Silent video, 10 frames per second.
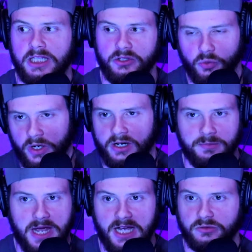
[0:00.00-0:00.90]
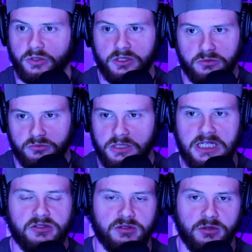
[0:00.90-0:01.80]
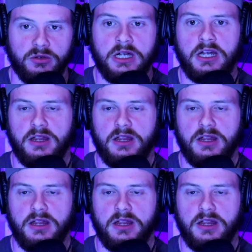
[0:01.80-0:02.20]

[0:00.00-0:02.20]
you're wearing a mask when you need to,